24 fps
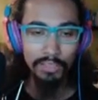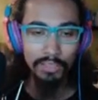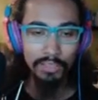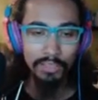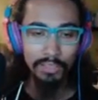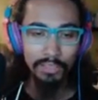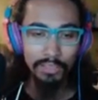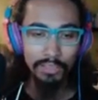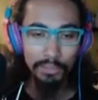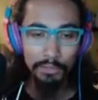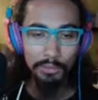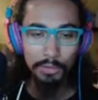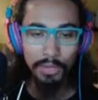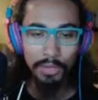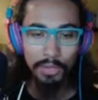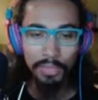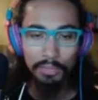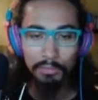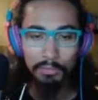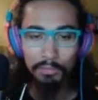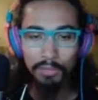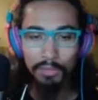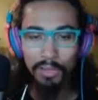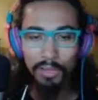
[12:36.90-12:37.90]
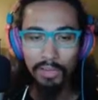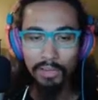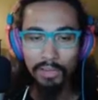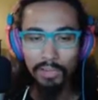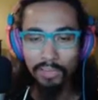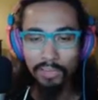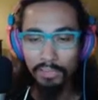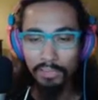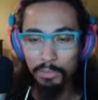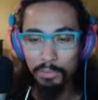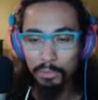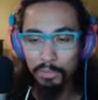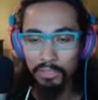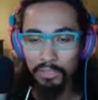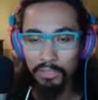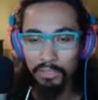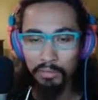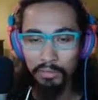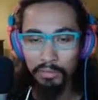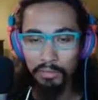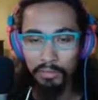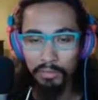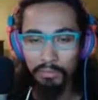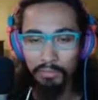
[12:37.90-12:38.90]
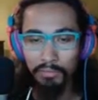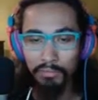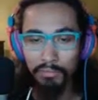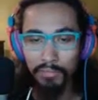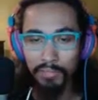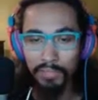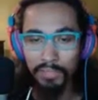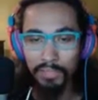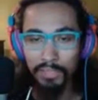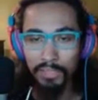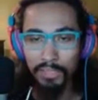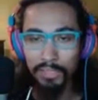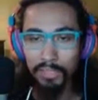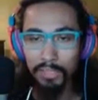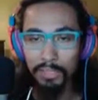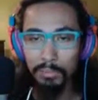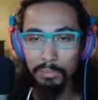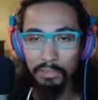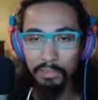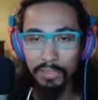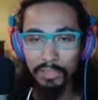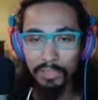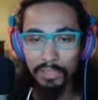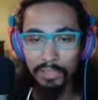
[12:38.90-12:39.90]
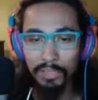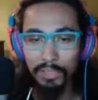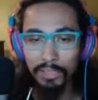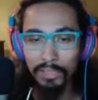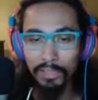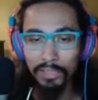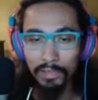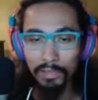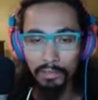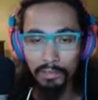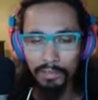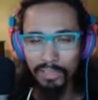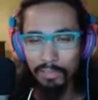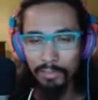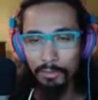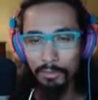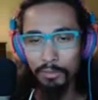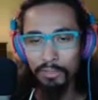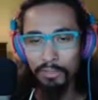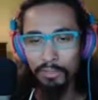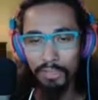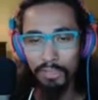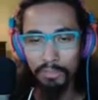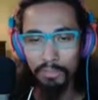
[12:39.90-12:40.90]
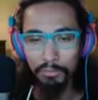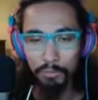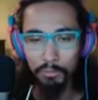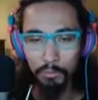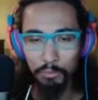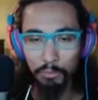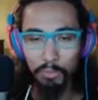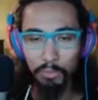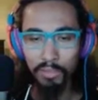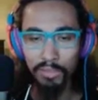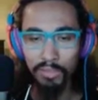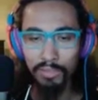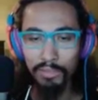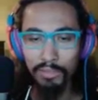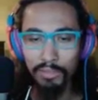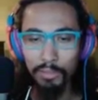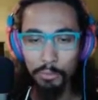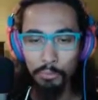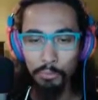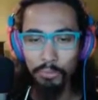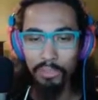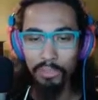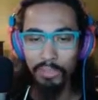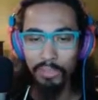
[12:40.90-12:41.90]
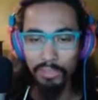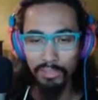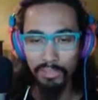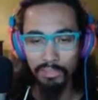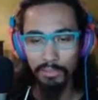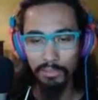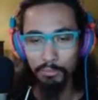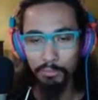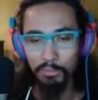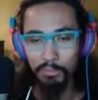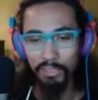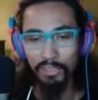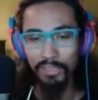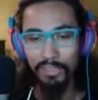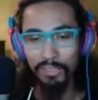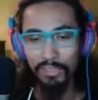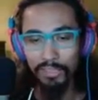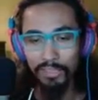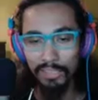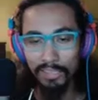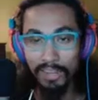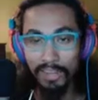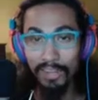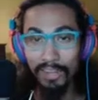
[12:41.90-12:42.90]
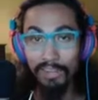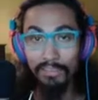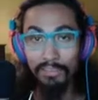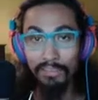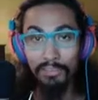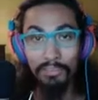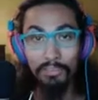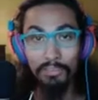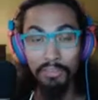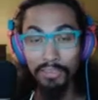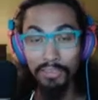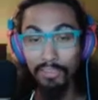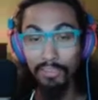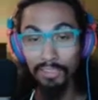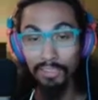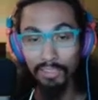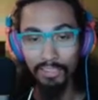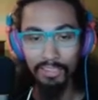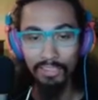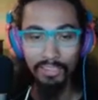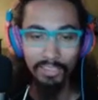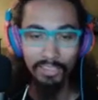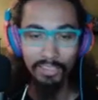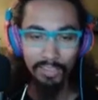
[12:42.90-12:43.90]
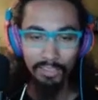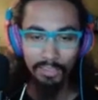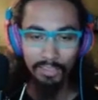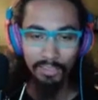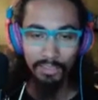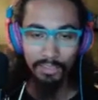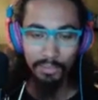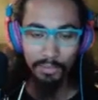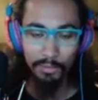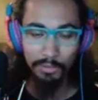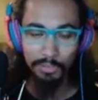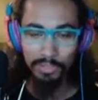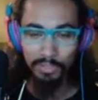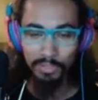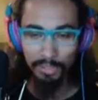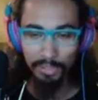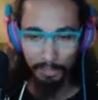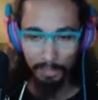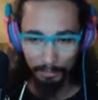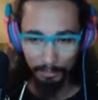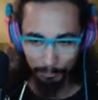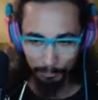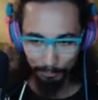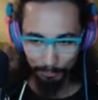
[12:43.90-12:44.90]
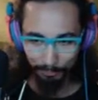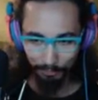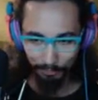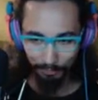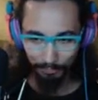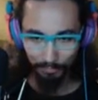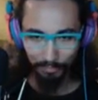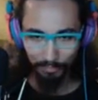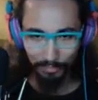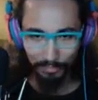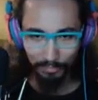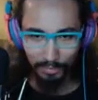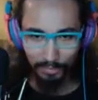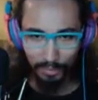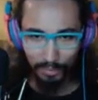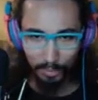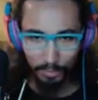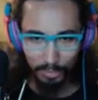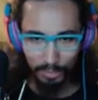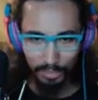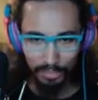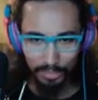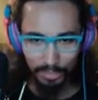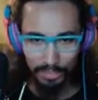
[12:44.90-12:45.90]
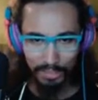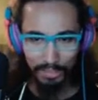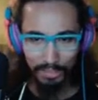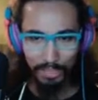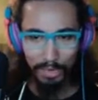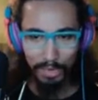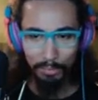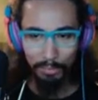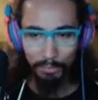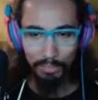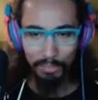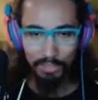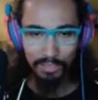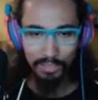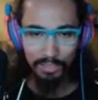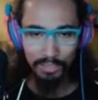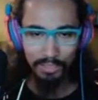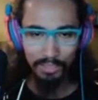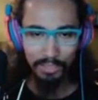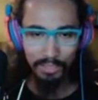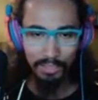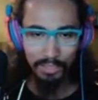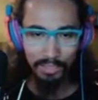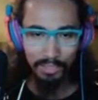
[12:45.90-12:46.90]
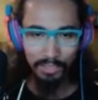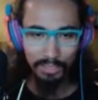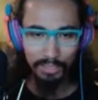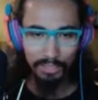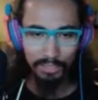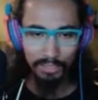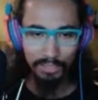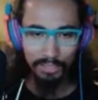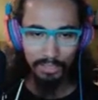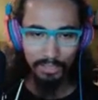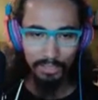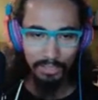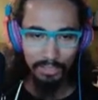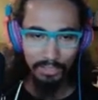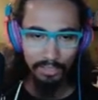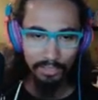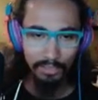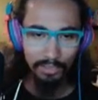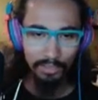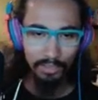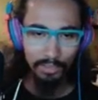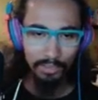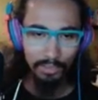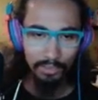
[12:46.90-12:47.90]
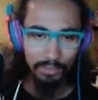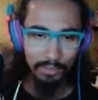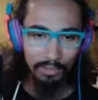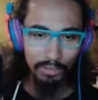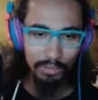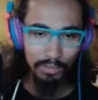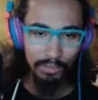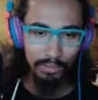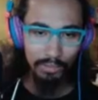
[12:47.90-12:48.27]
you had to find a specific VCD player, and everything was kind of split in 2 discs. It was like an enhanced CD, you could say. But I just happened to see, like, oh no.